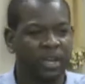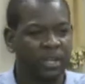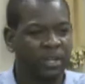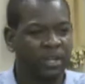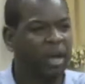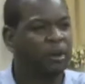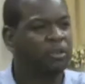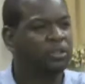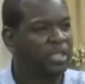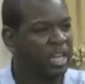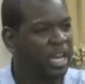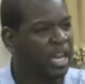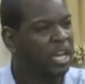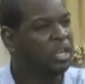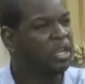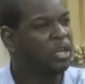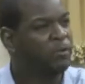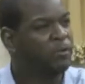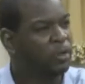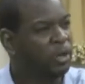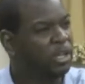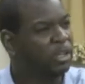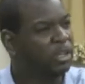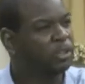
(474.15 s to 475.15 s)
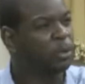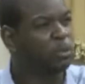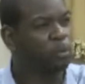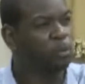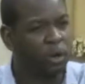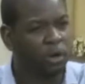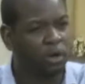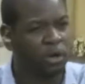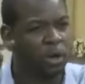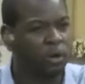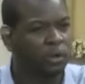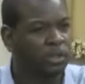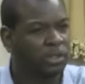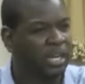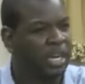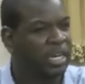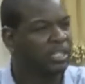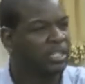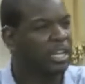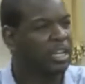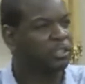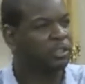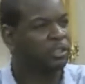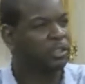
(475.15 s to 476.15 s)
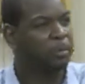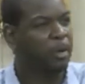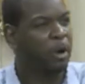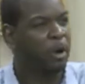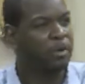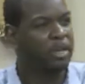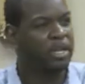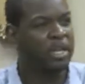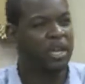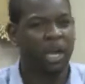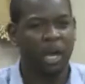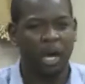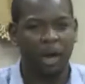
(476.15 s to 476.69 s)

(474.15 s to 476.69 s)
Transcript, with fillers: they'll tell you, if you listen real close to their testimony,